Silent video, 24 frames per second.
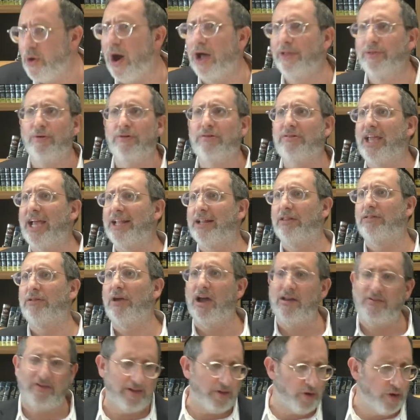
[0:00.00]
understand the
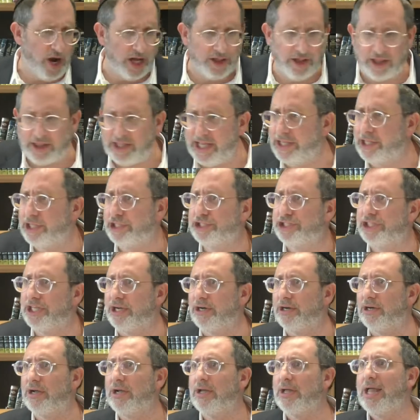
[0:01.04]
toises, or you understand the
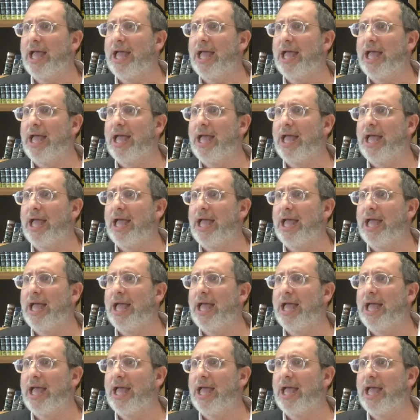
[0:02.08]
shir,